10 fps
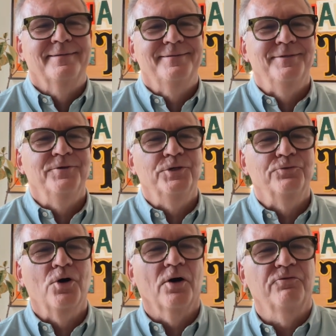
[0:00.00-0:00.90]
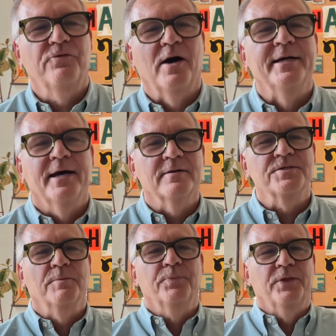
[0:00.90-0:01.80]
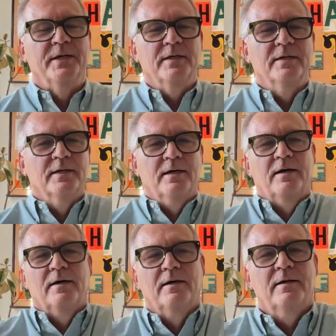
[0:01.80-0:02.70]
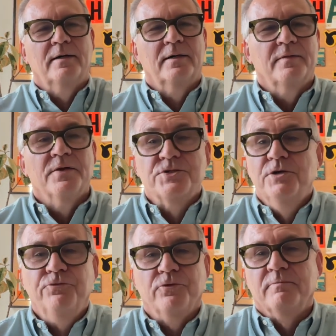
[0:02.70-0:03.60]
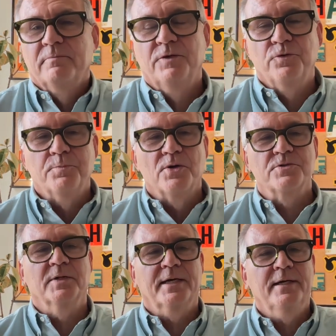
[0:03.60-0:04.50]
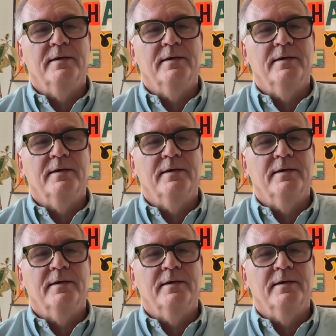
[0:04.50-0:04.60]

You've got to find out something that's different if you possibly can.